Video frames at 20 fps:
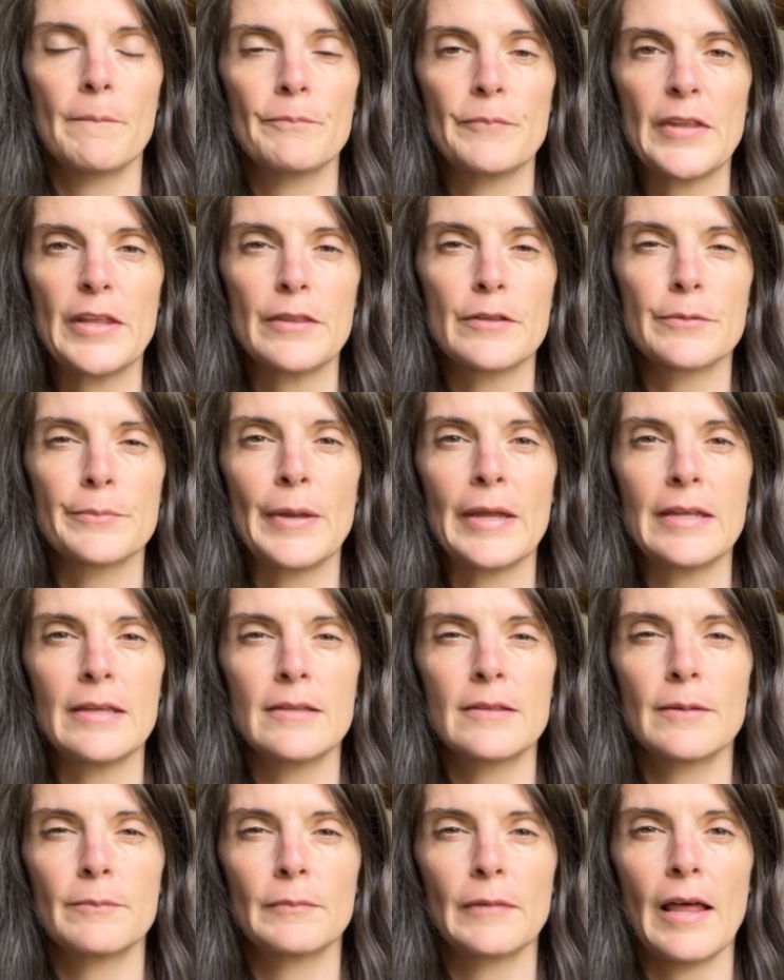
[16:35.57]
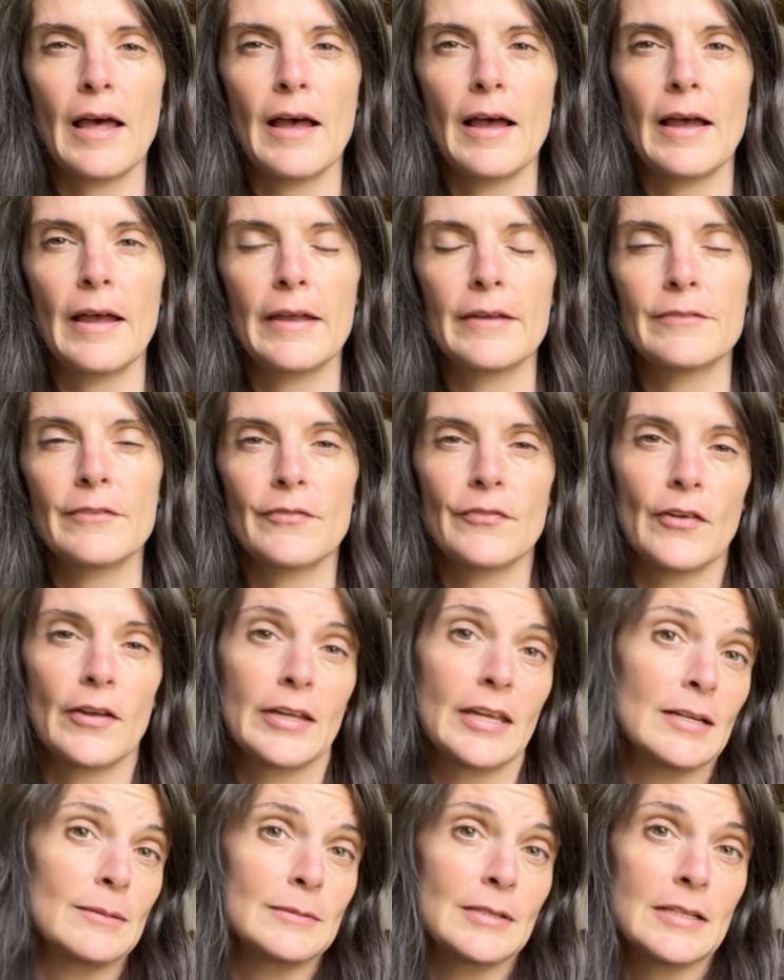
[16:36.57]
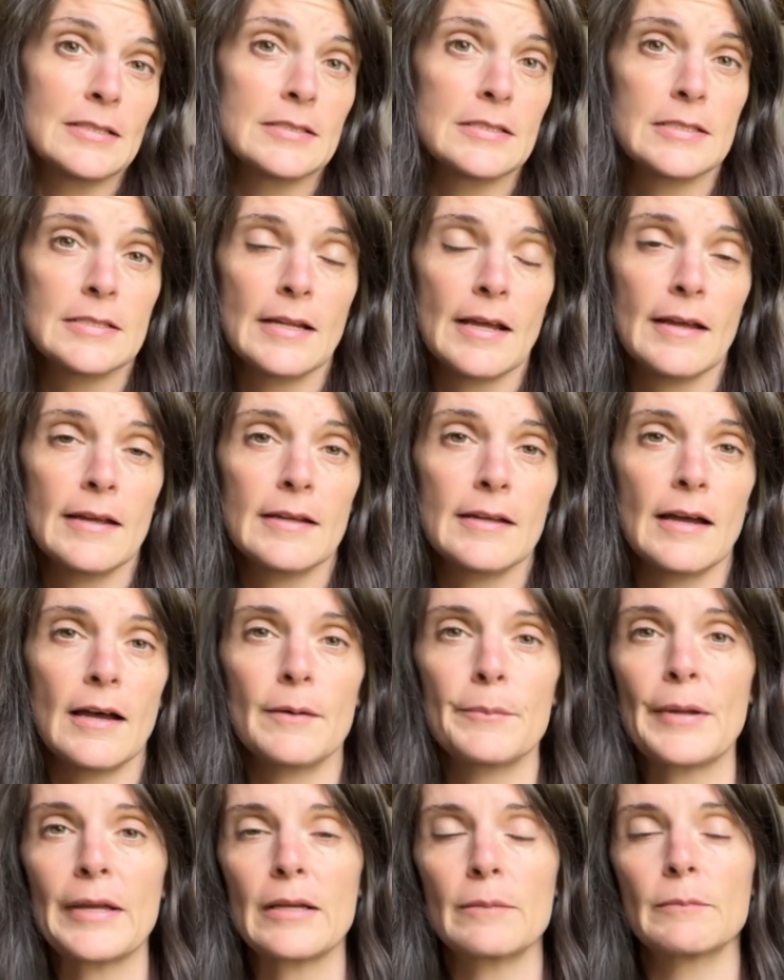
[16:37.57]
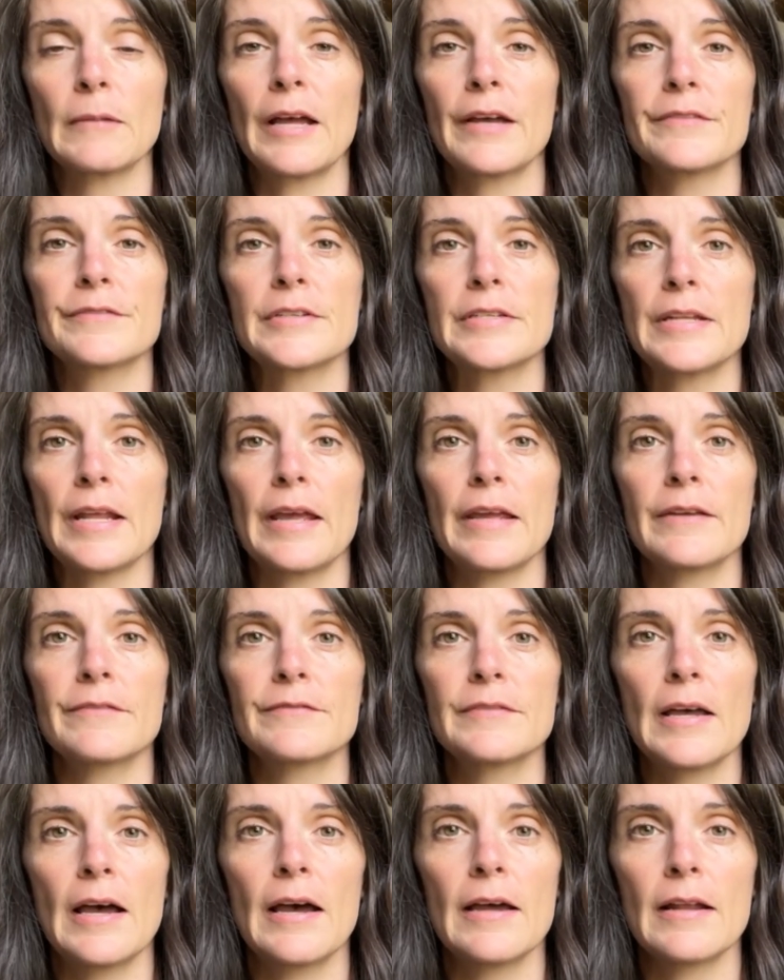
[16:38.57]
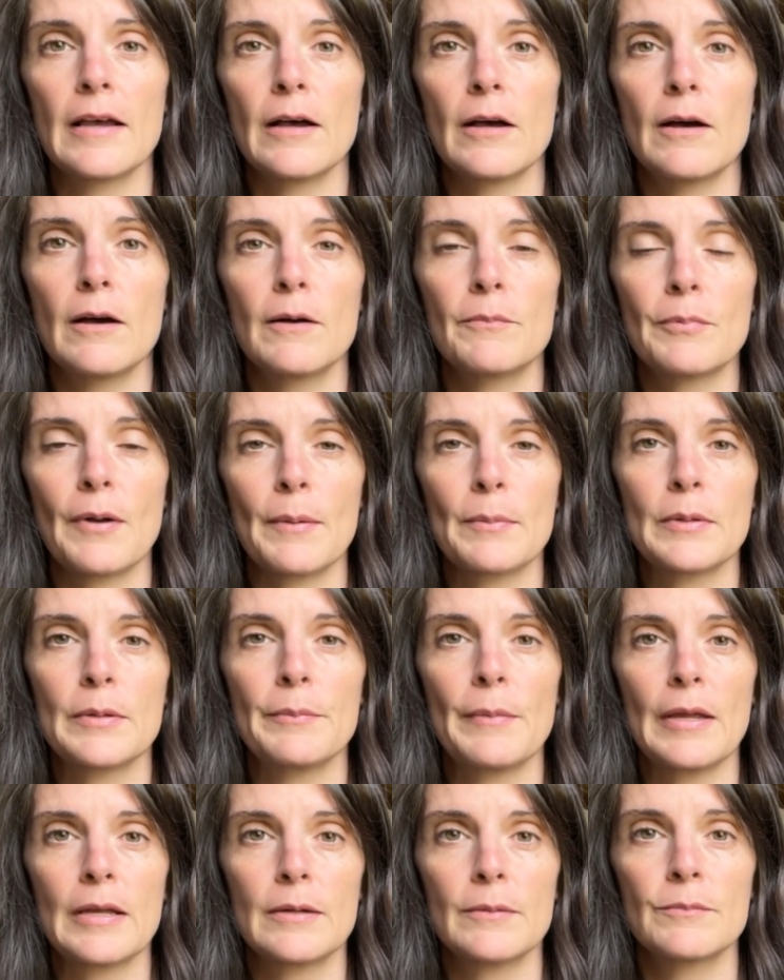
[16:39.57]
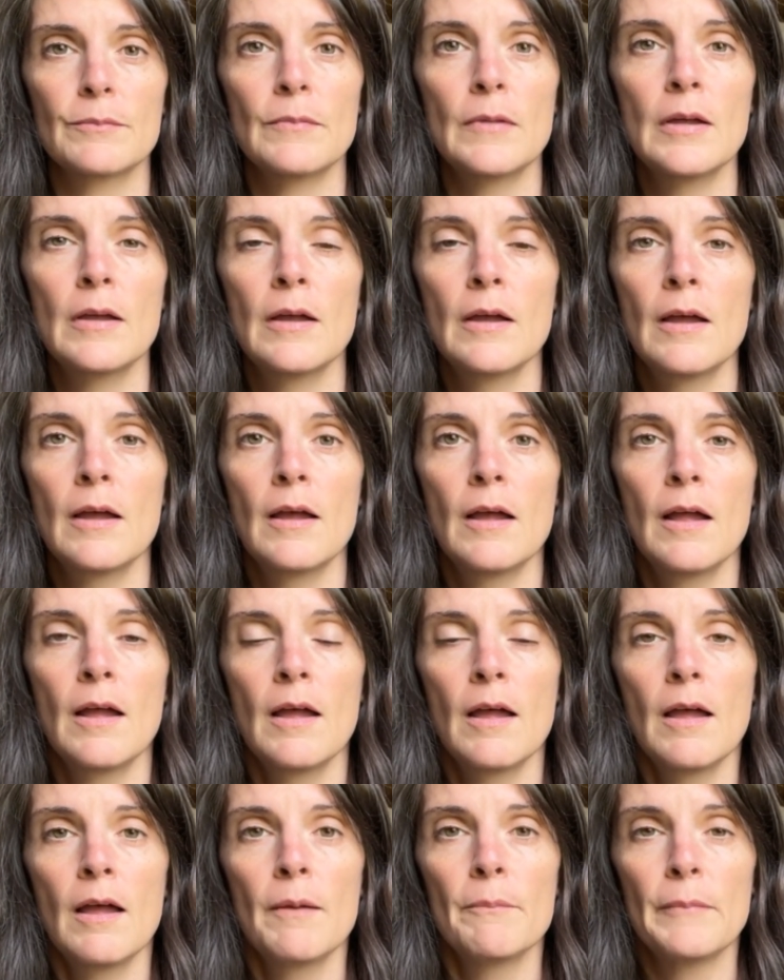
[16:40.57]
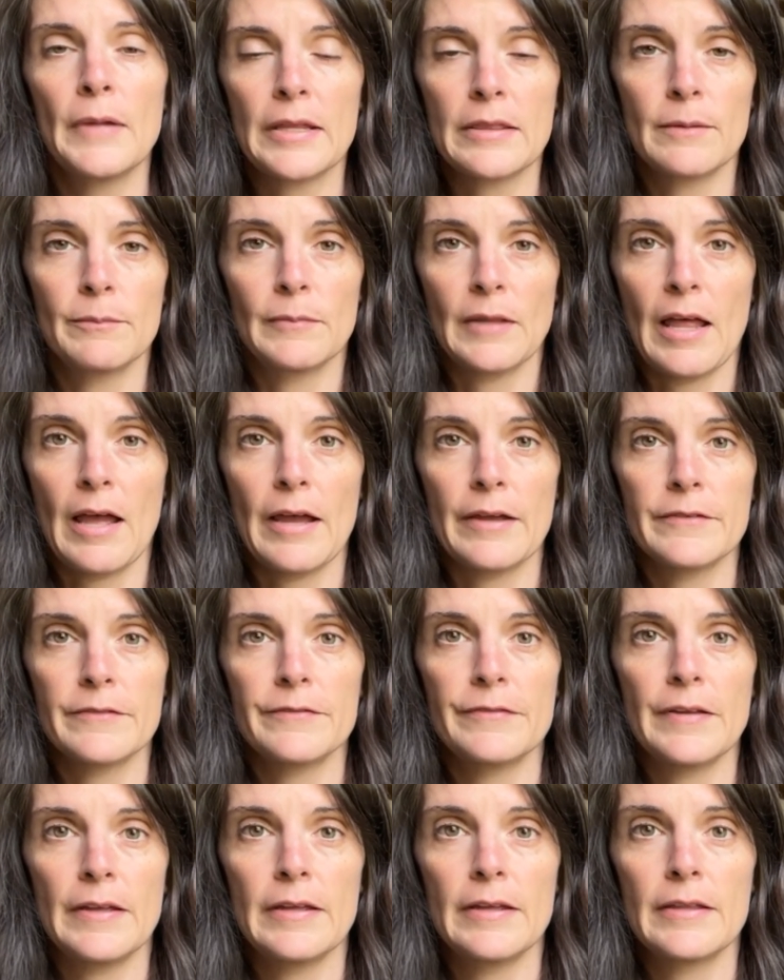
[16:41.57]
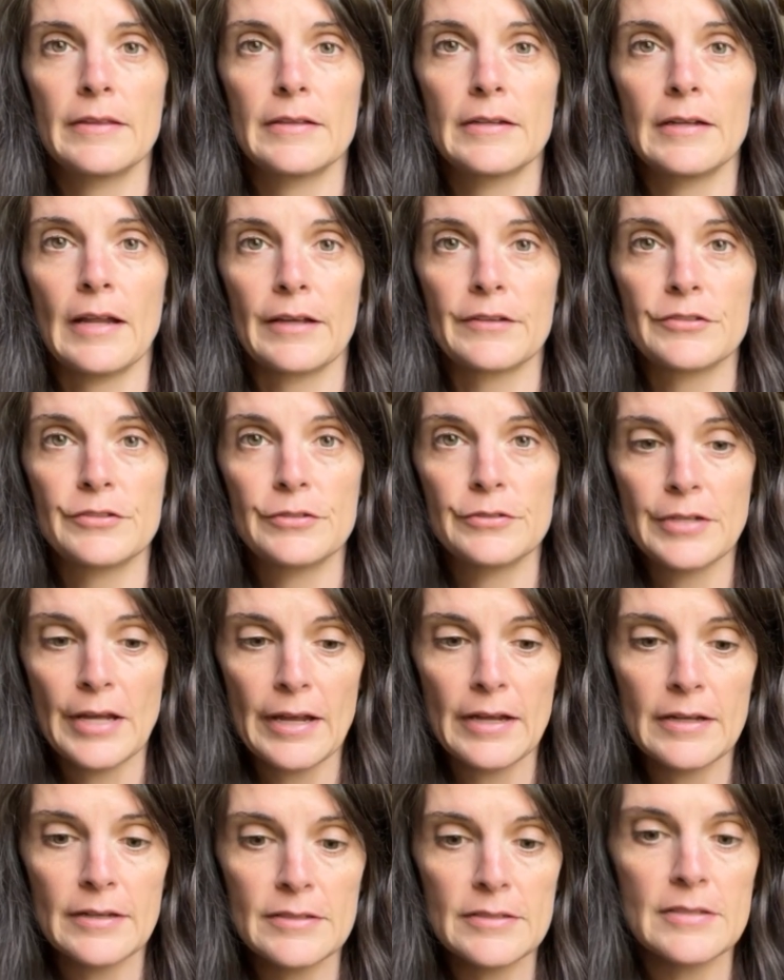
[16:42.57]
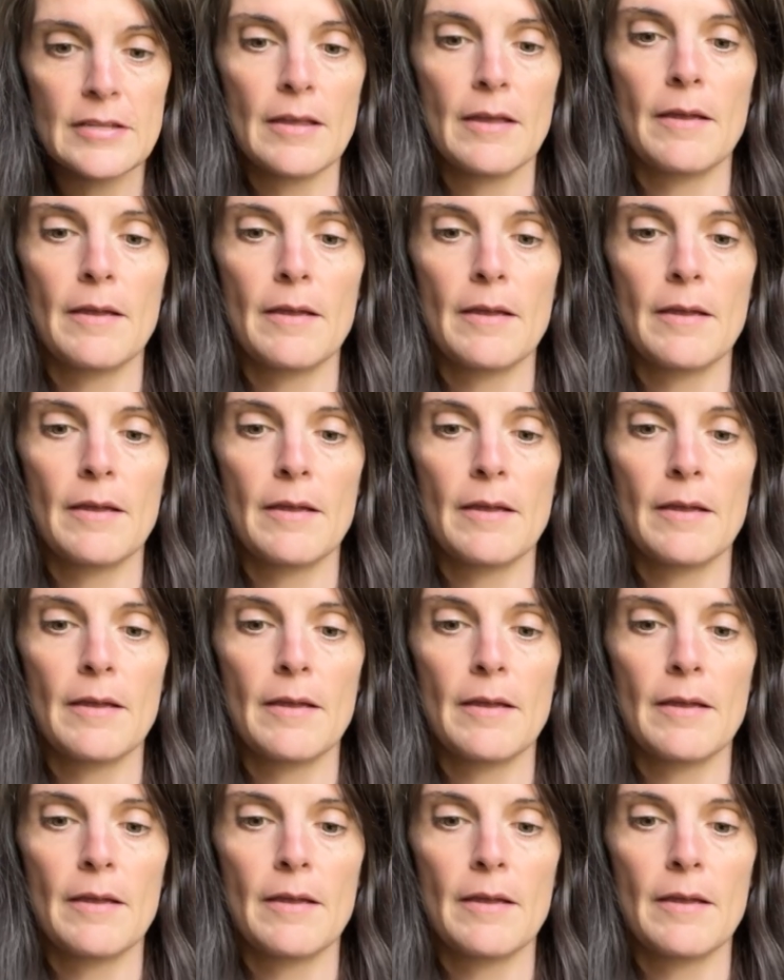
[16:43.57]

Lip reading: either making them live. If I get them done today, I'll make them live today. If not, I'll probably make them live in the next 2 days.